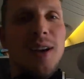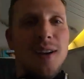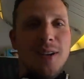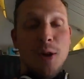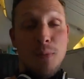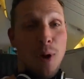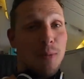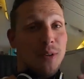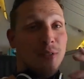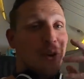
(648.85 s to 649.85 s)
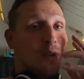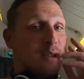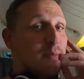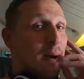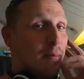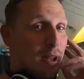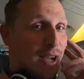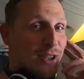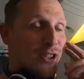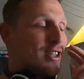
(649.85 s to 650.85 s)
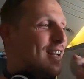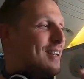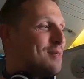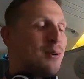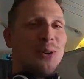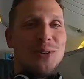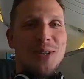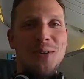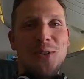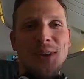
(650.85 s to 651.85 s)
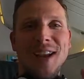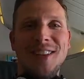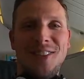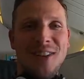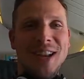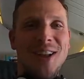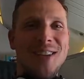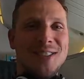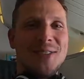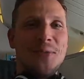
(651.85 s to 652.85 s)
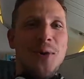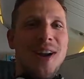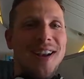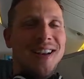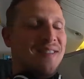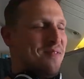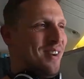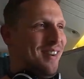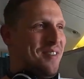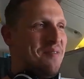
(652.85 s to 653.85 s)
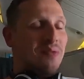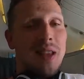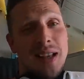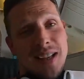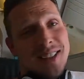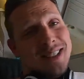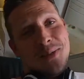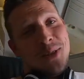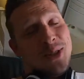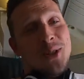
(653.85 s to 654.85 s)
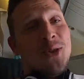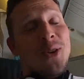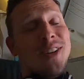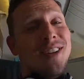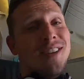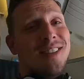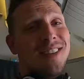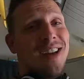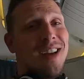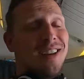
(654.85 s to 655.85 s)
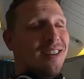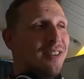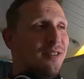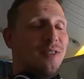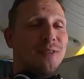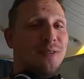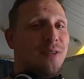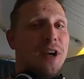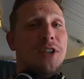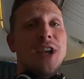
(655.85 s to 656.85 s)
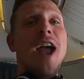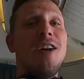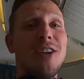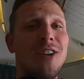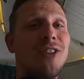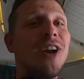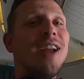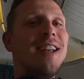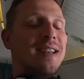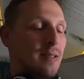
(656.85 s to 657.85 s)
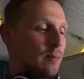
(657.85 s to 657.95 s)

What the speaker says: And you probably noticed my blush. That is because I already had 3 glasses of wine. It's what you do on a French carrier, right?